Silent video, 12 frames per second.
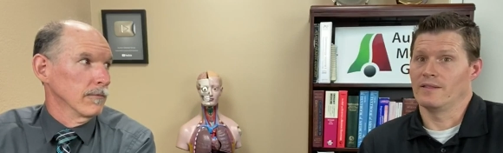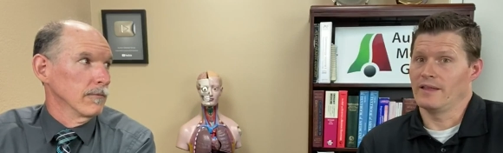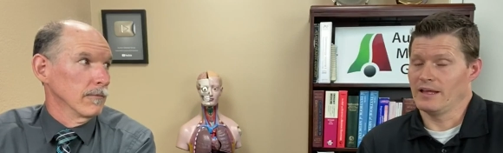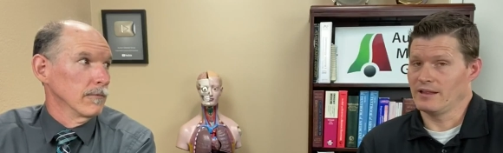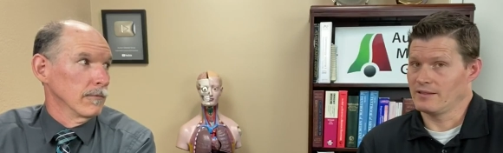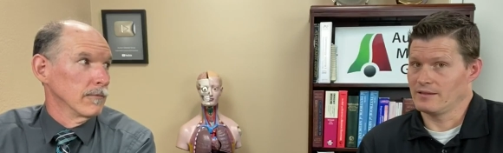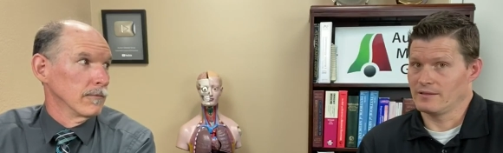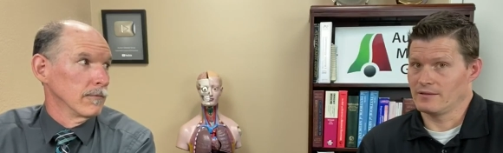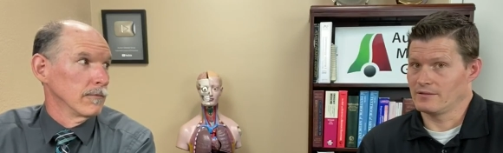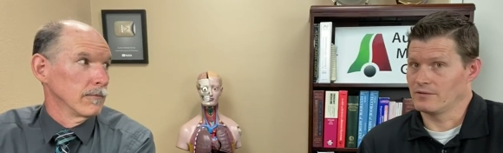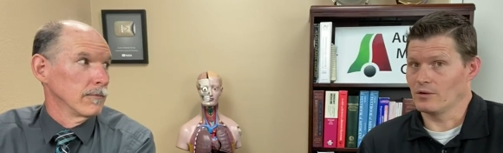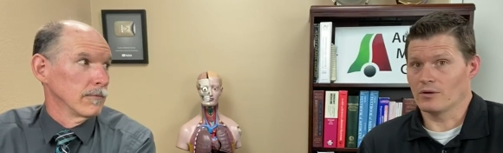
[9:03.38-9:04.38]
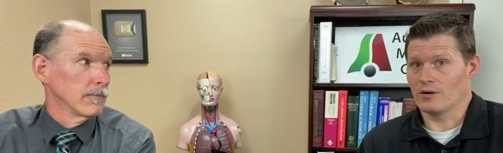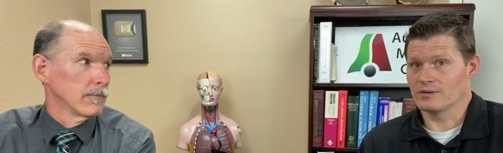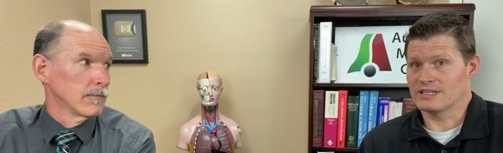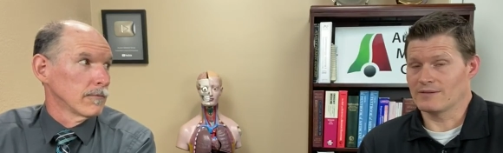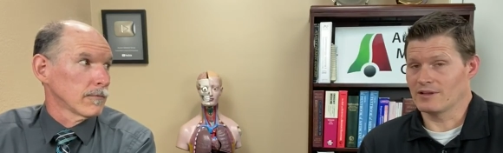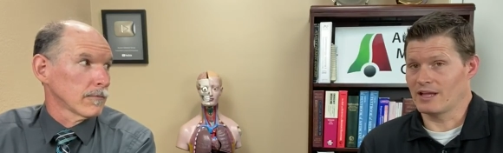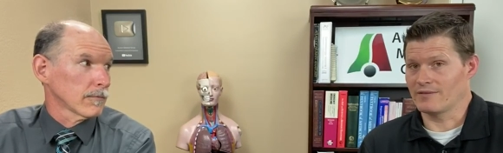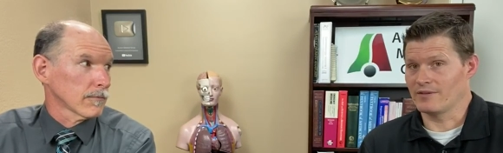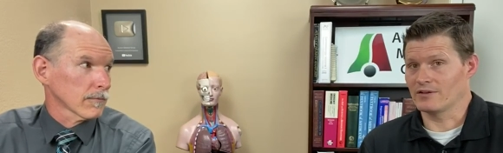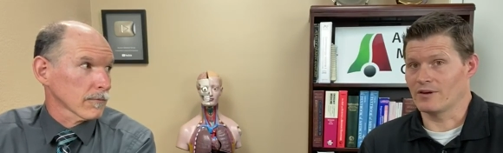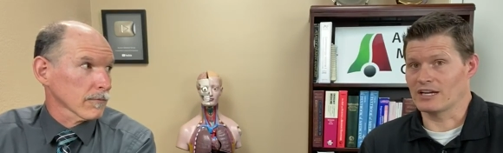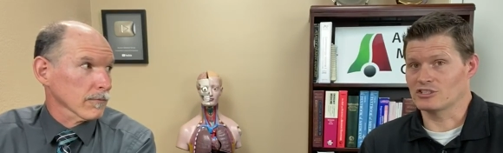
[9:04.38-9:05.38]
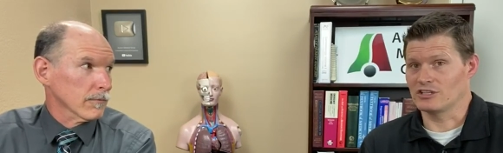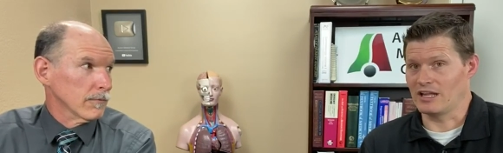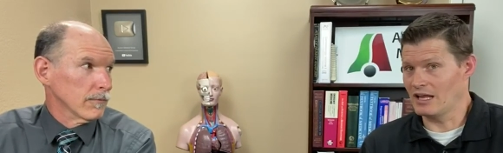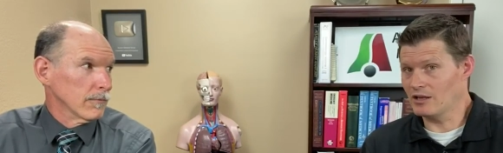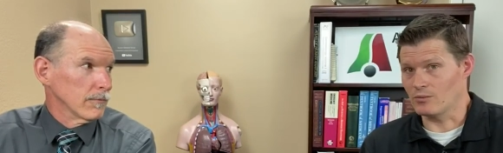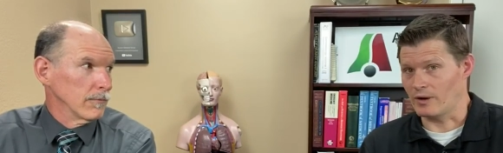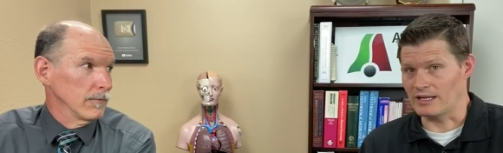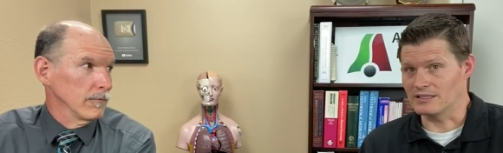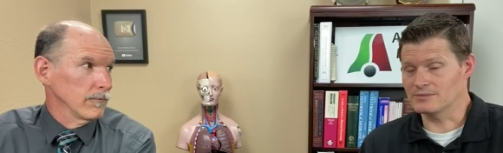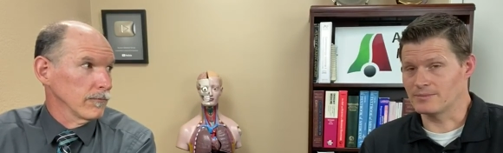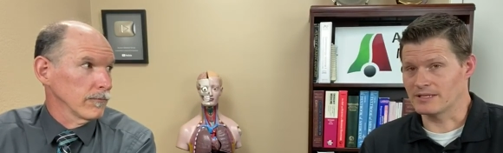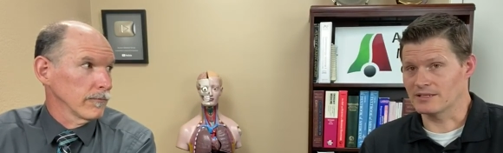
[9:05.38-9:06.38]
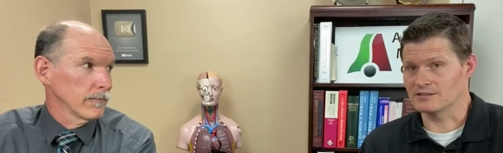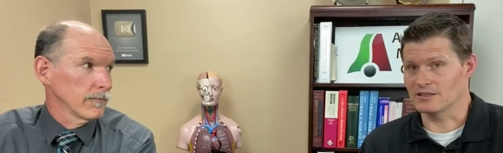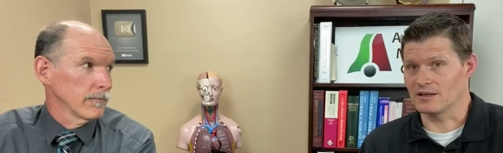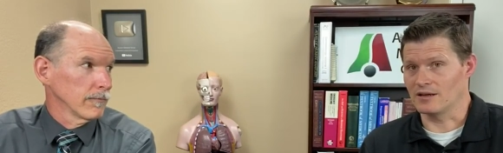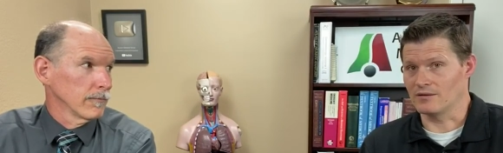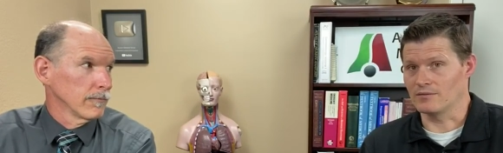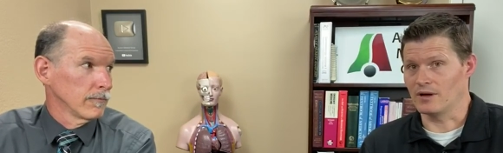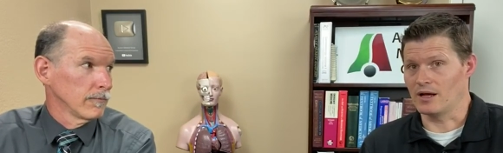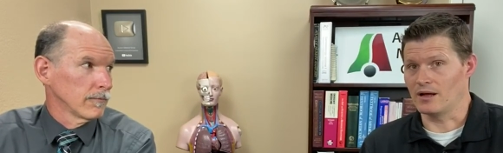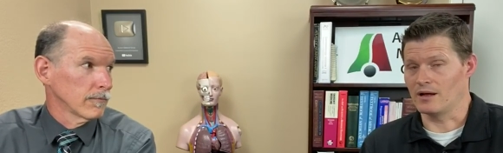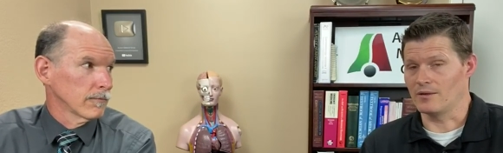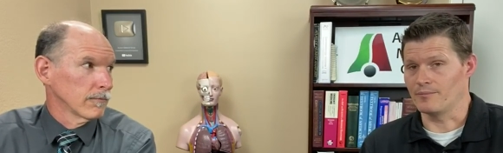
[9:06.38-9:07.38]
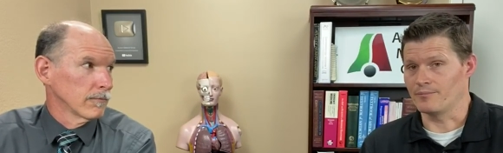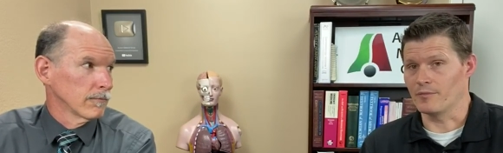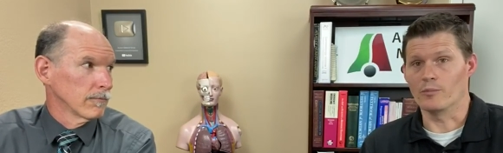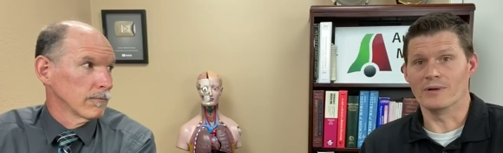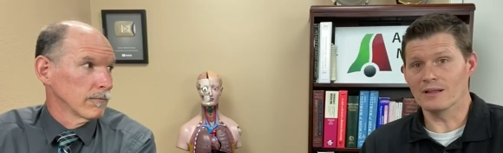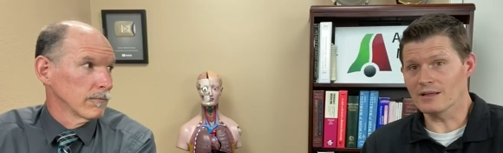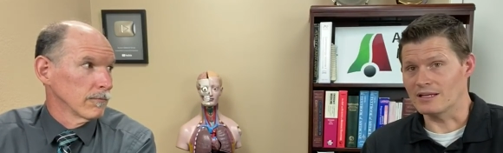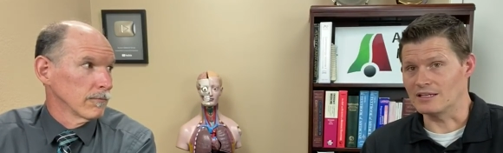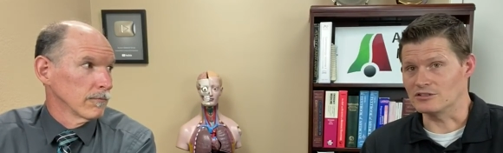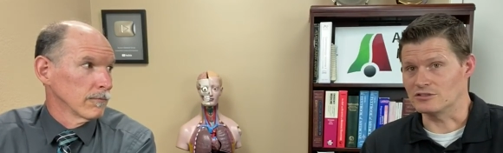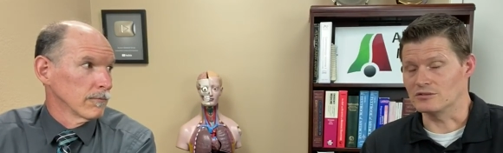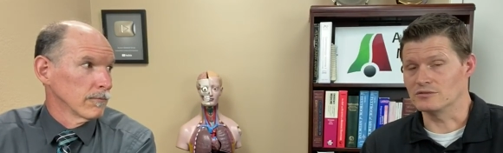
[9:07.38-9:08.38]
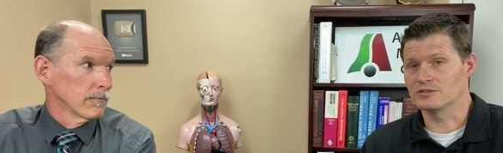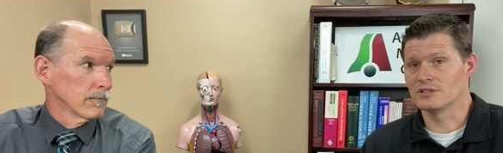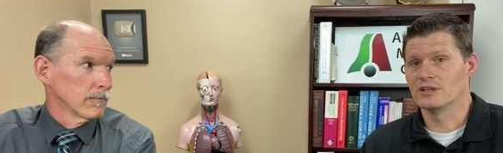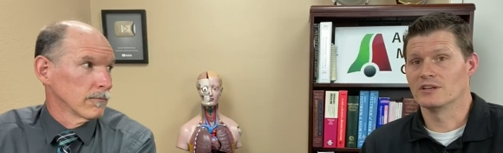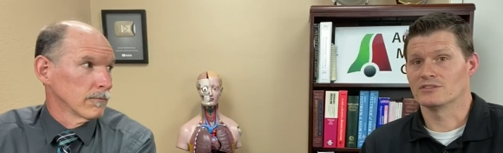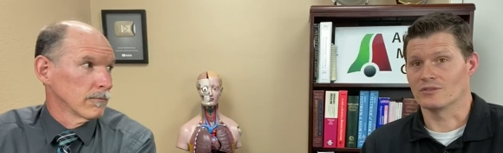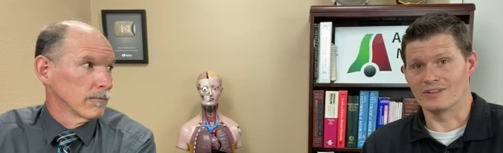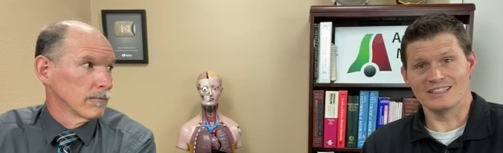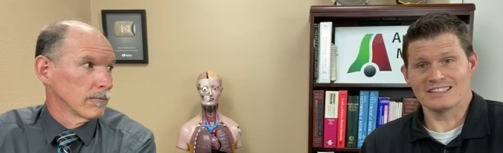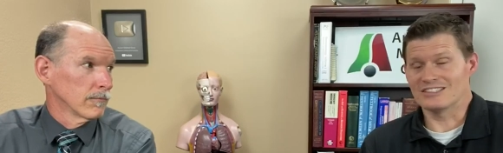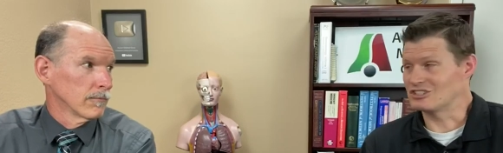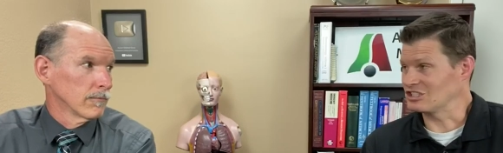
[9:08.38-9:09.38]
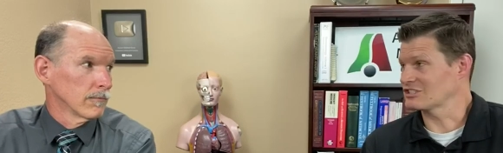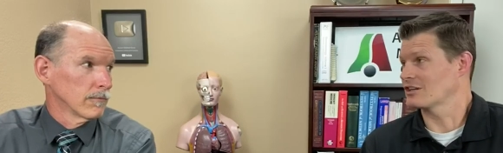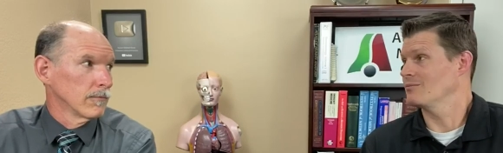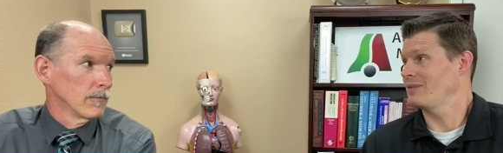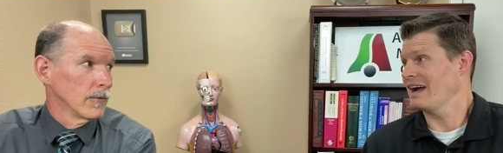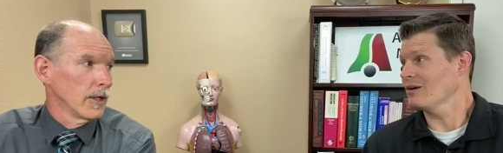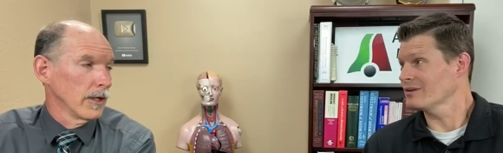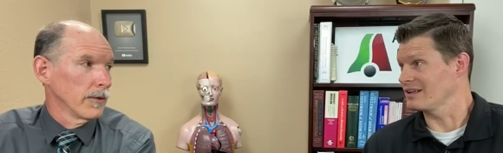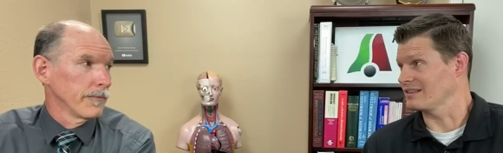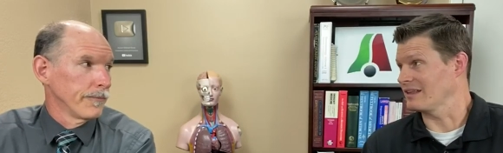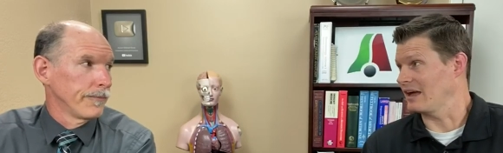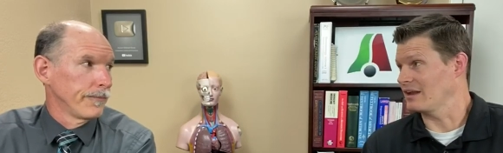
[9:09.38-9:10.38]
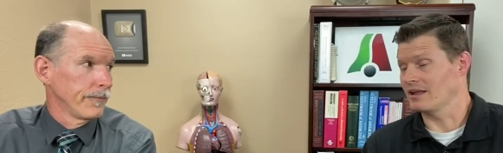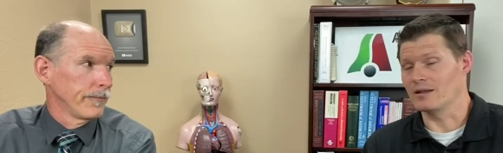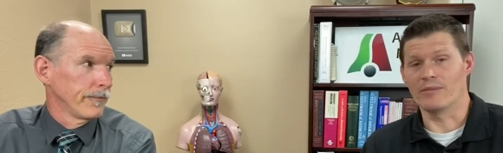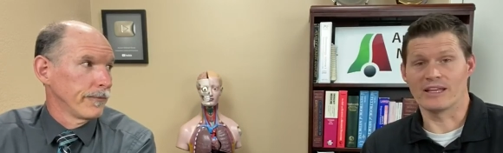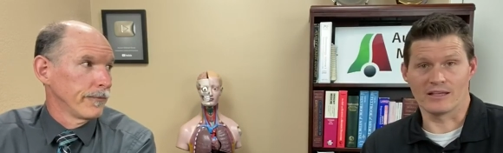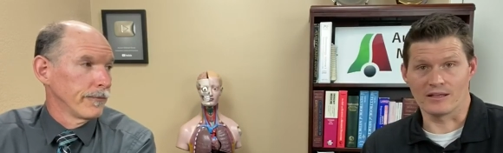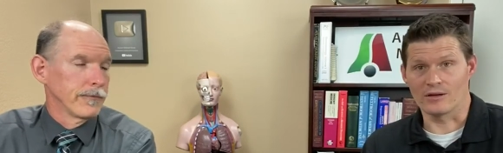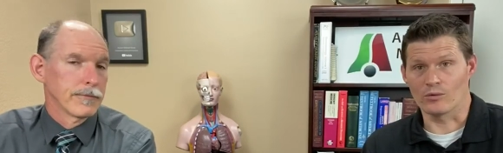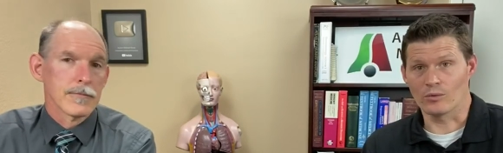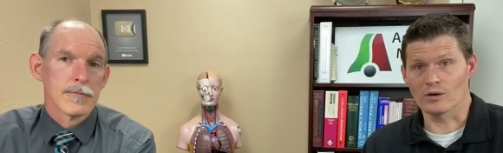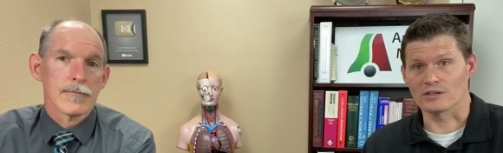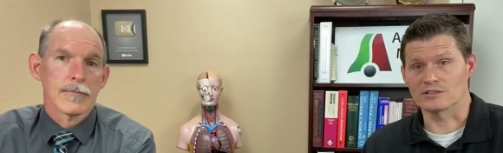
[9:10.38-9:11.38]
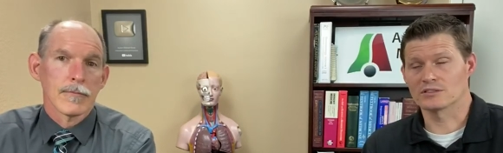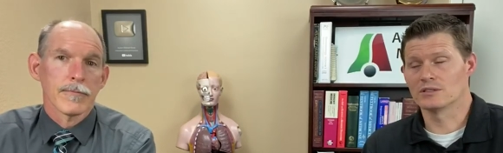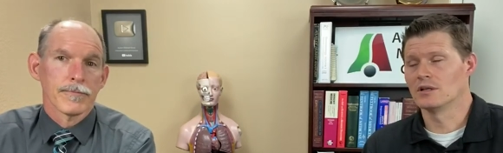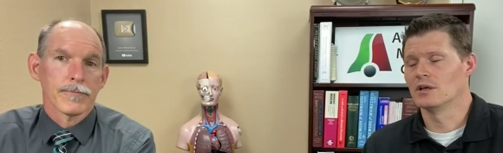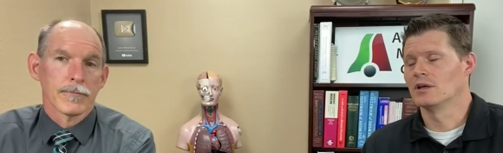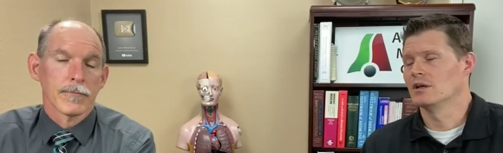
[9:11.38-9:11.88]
Speaker 1: they don't always have a lot of interaction anyways because of um, mobility issues. So this is just compounding that and making it worse.